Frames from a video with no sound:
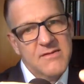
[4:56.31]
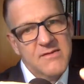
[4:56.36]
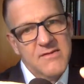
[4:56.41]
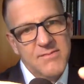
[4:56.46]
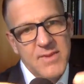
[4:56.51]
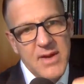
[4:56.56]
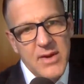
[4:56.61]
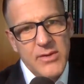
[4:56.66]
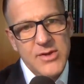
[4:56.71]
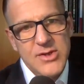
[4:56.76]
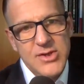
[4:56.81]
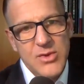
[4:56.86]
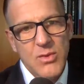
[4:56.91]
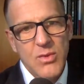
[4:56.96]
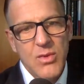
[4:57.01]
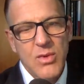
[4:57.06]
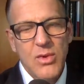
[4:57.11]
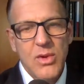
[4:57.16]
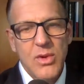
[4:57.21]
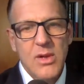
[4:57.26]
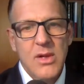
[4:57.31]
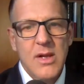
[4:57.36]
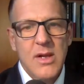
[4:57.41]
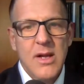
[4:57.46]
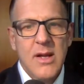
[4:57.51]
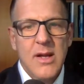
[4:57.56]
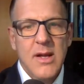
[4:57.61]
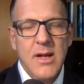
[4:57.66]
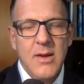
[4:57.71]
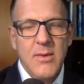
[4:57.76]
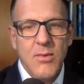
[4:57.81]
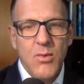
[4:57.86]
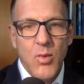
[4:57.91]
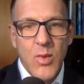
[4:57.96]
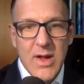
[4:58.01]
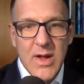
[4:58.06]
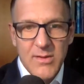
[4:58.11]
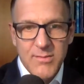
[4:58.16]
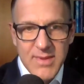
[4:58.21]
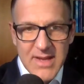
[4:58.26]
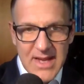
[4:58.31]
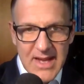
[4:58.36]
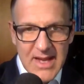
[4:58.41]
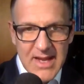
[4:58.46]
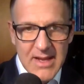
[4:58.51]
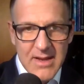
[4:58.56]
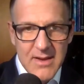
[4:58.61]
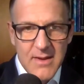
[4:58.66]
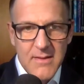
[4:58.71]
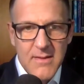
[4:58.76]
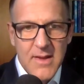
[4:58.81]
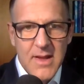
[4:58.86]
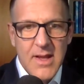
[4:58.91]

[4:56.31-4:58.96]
spiritual well-being